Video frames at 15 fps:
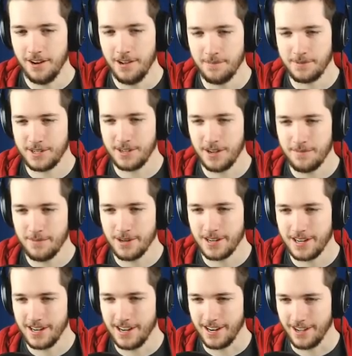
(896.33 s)
I'm, I'm
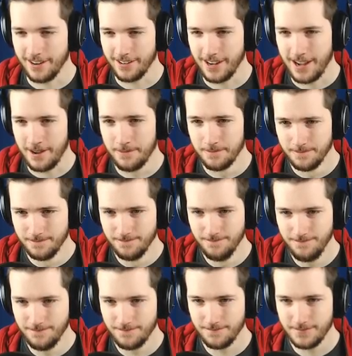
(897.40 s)
working on it, okay?
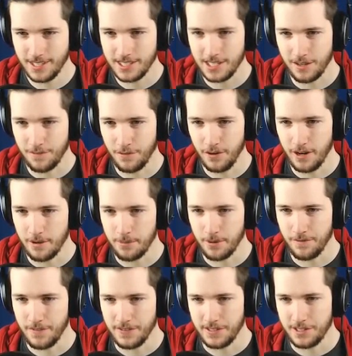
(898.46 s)
Let's see, food
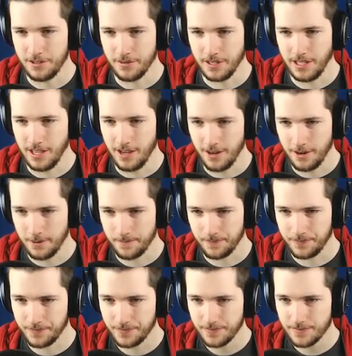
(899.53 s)
output 52 a year.
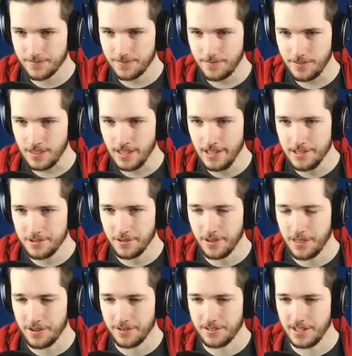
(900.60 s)
These are
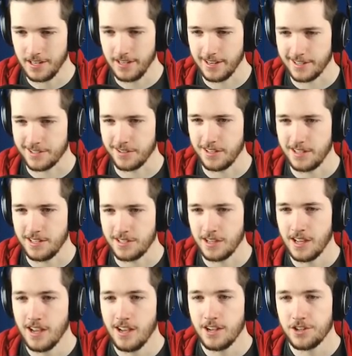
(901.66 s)
only 13, yeah, so these
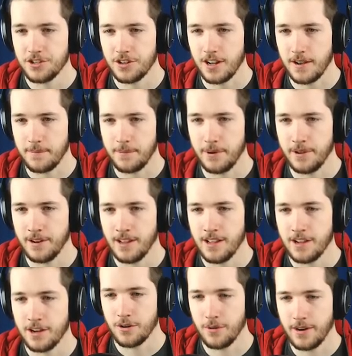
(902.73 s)
should output
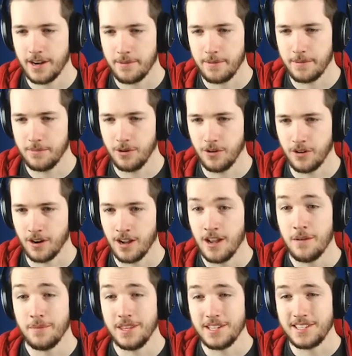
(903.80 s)
quite a bit more.
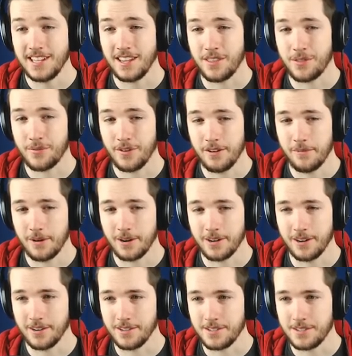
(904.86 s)
But these take three
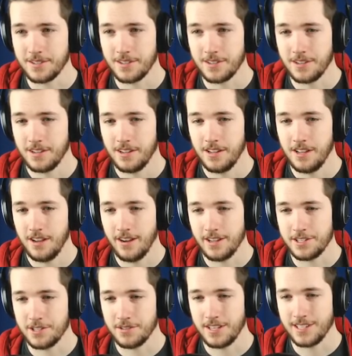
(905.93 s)
workers.
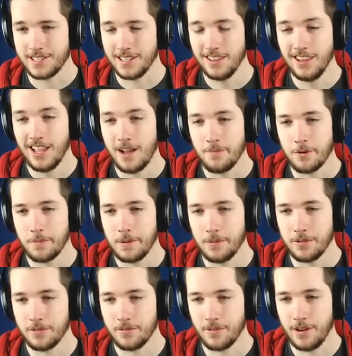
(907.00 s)
Alright, so it takes a lot more
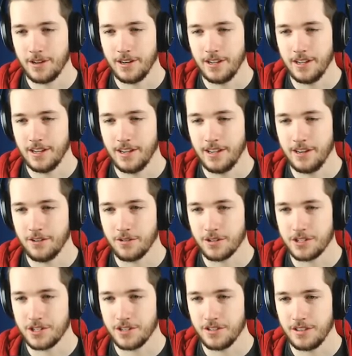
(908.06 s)
people to run an
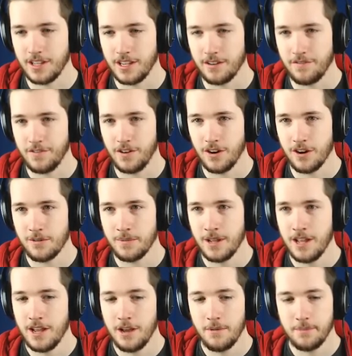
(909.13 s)
orchard than a farm.
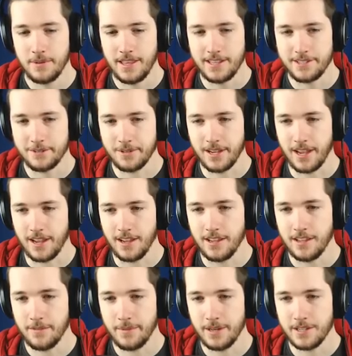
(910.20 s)
But that's okay.
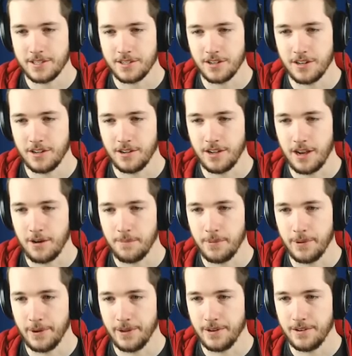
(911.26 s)
I mean, it's gonna
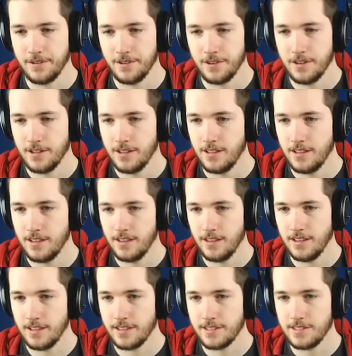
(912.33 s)
output.
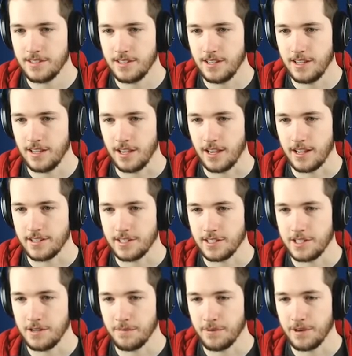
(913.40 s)
Let's see, yeah,
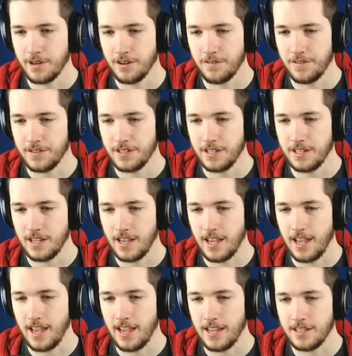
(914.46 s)
16 per year,
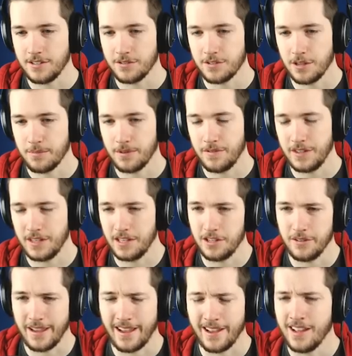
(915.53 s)
58 or something,
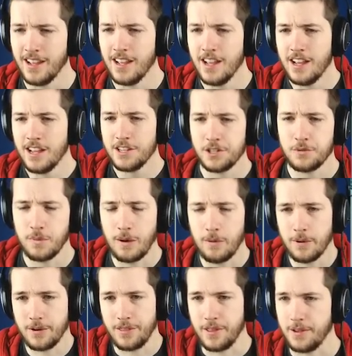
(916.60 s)
52, yeah so it's well
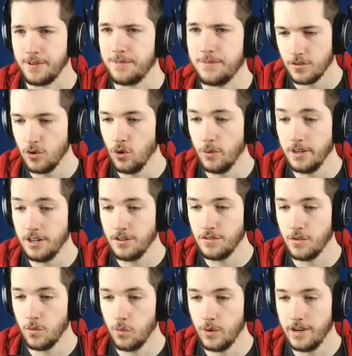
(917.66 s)
worth it. Ooh, we do
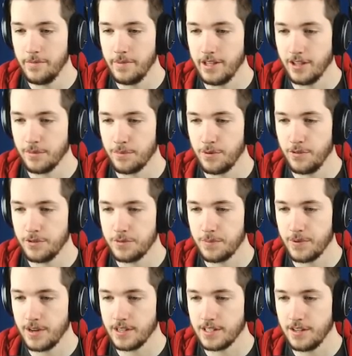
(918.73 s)
have a windmill. Improves
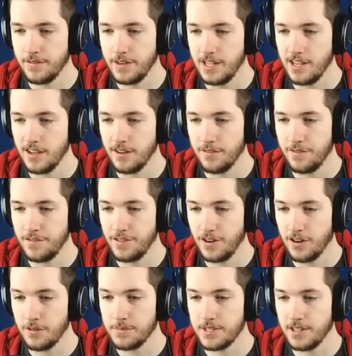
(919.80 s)
productivity of
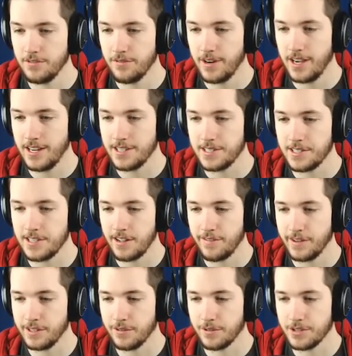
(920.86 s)
farms in radius does not
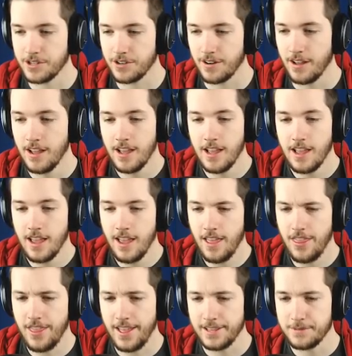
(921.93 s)
affect orchard.
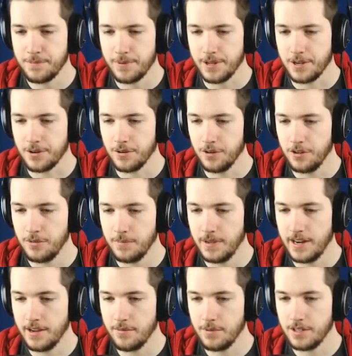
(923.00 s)
That's pretty cool,
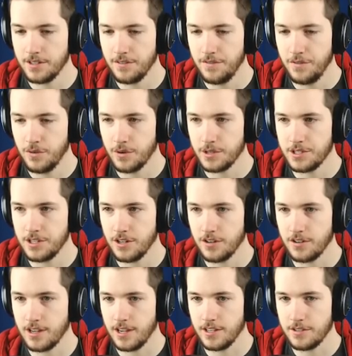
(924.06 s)
but I want a forester.
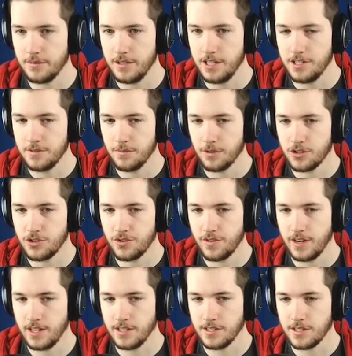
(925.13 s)
Okay, so we need some more
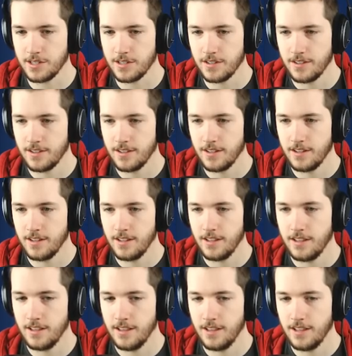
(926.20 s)
trees.
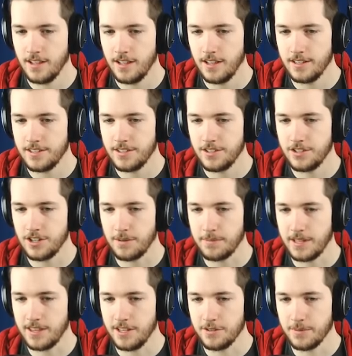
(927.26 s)
Uh, let's chop
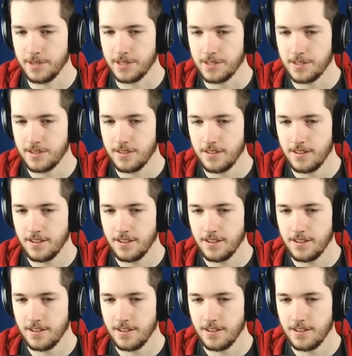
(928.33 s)
down these ones.